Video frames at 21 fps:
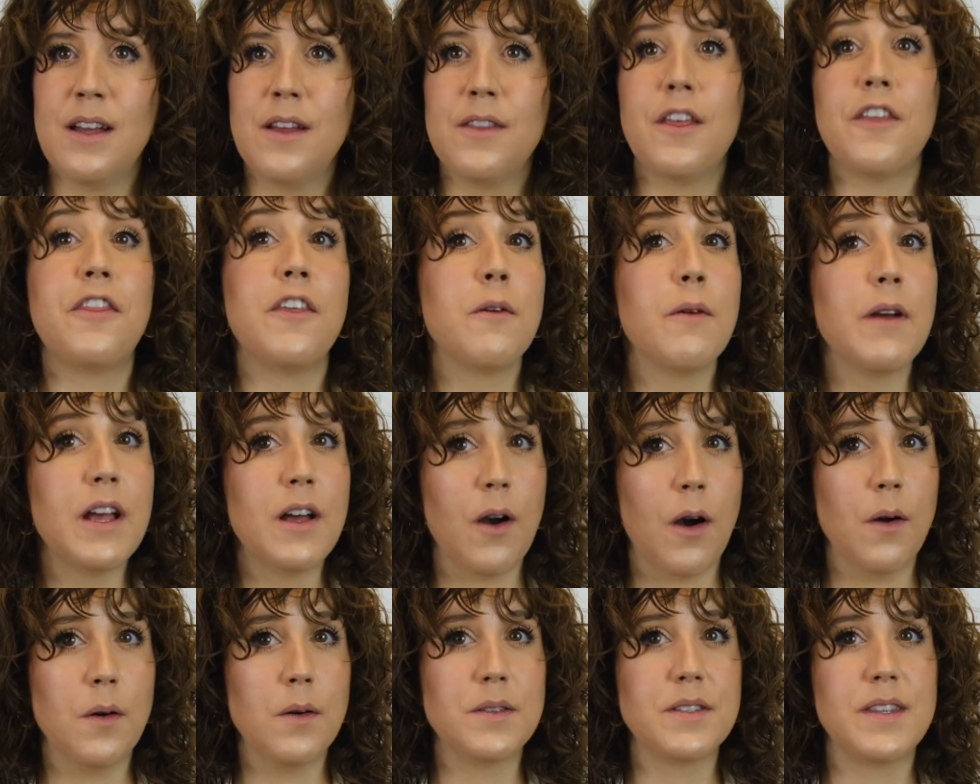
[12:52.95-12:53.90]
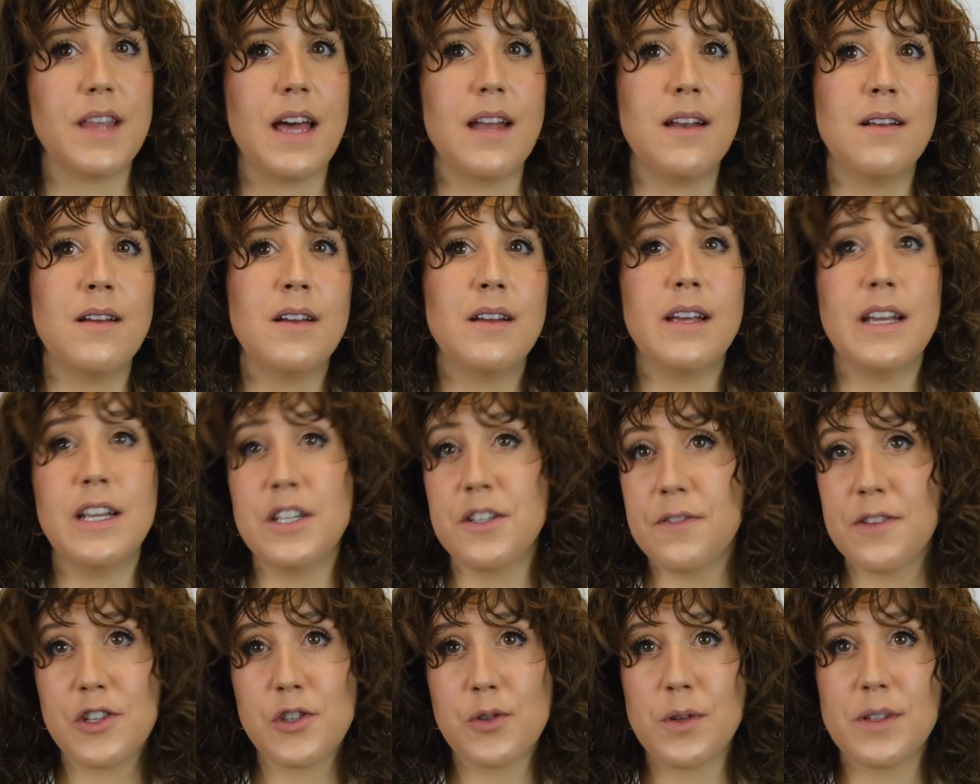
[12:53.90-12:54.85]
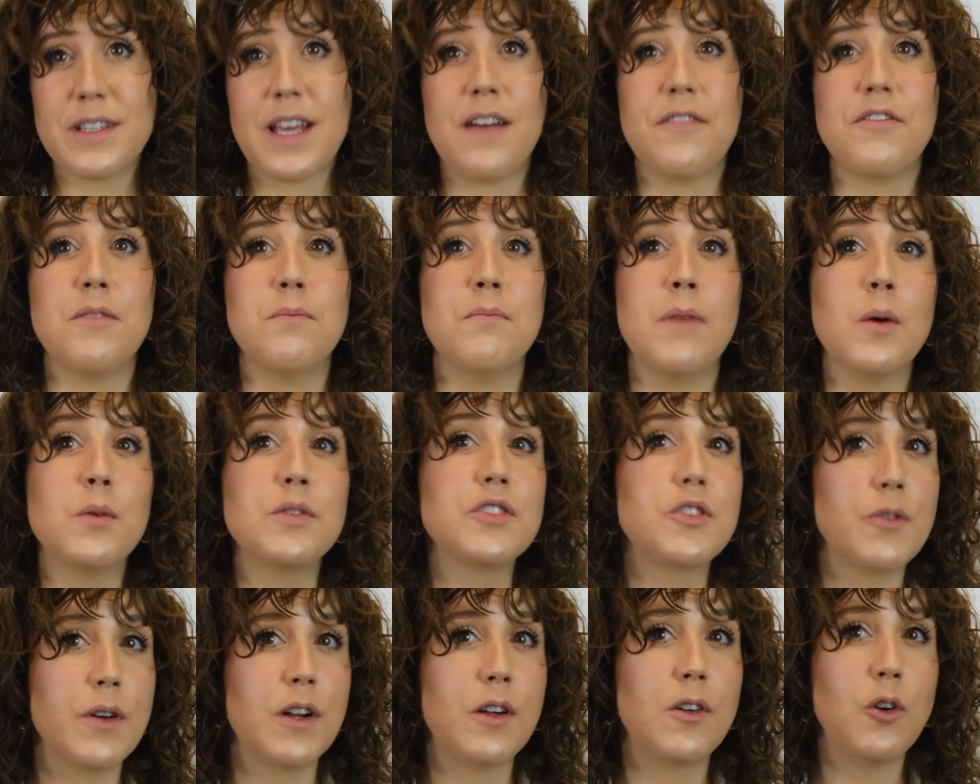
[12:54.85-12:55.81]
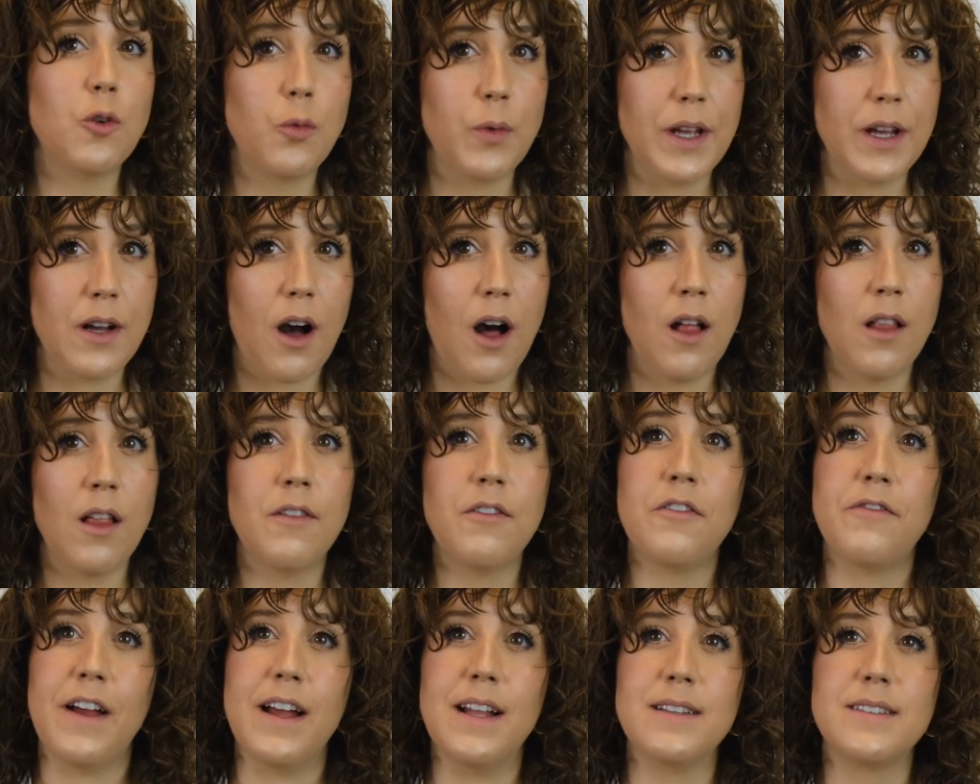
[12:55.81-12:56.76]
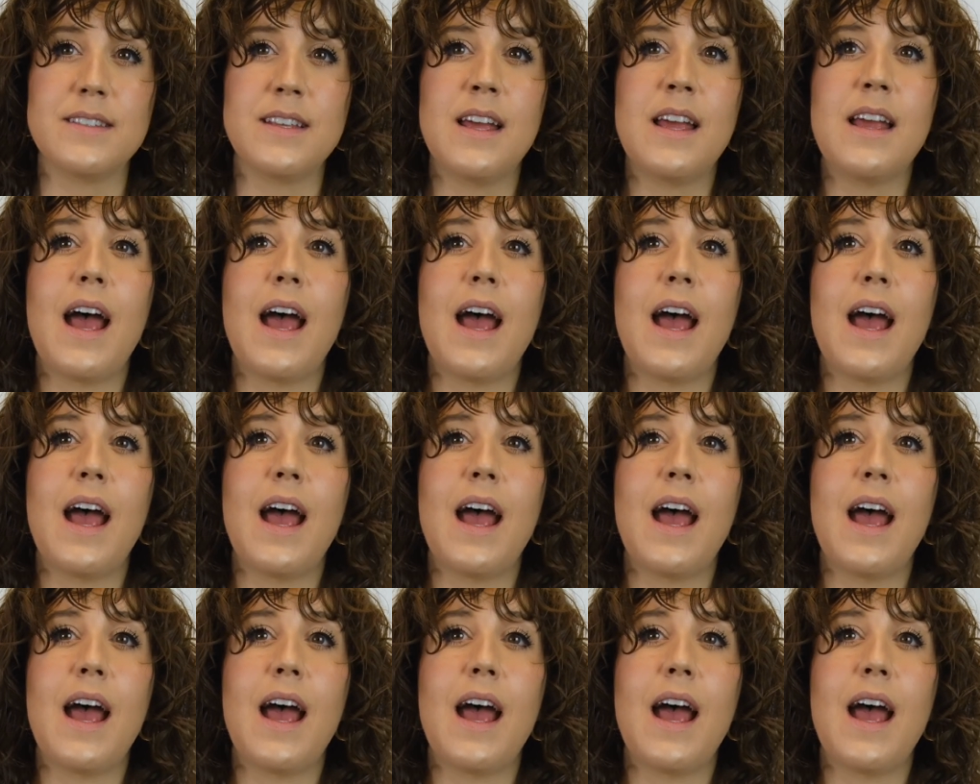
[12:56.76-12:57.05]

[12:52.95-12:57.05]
The theory goes that individuals have the most critical recall of events